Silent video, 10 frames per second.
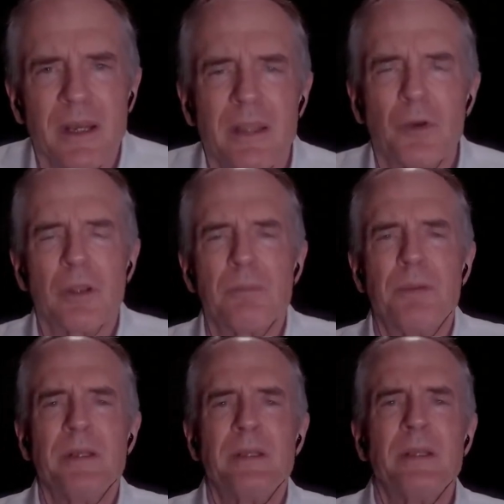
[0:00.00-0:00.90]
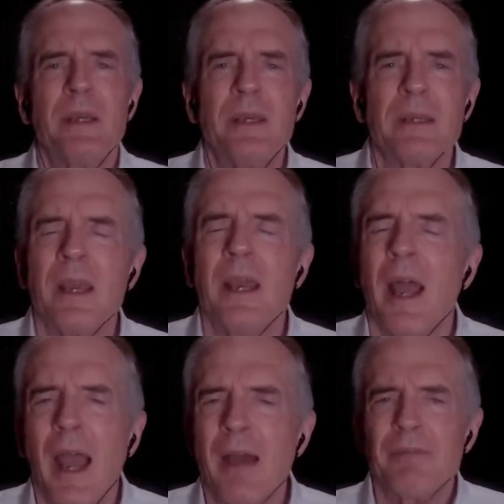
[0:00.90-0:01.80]
You go to the PTA,
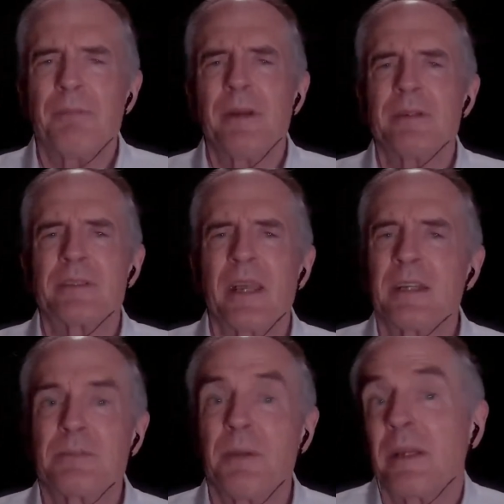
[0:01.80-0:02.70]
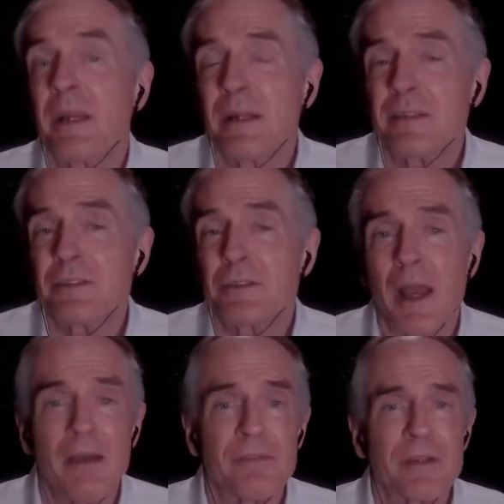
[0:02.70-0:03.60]
half the parents can't speak English, and so
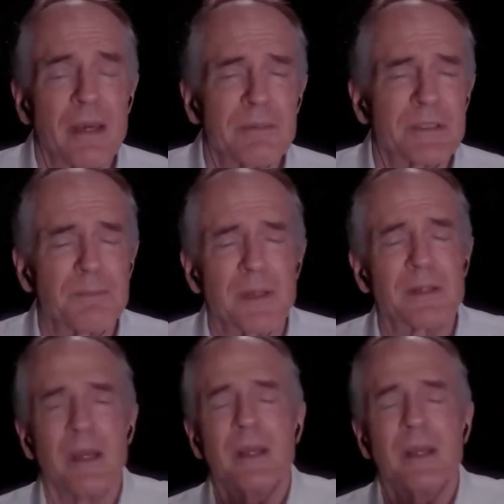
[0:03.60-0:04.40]
half the time is spent